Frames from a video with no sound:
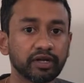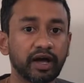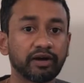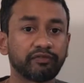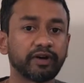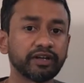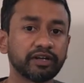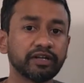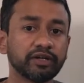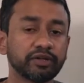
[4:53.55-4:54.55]
And
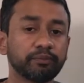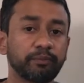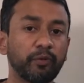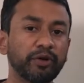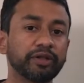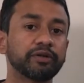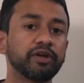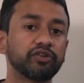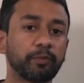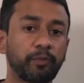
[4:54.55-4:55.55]
finally, pruning.
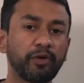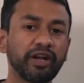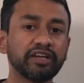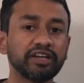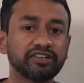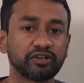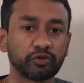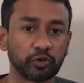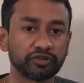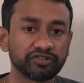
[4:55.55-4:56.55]
So pruning is a
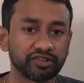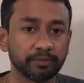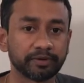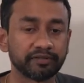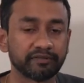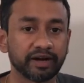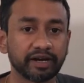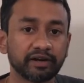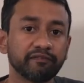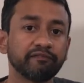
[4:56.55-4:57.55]
concept where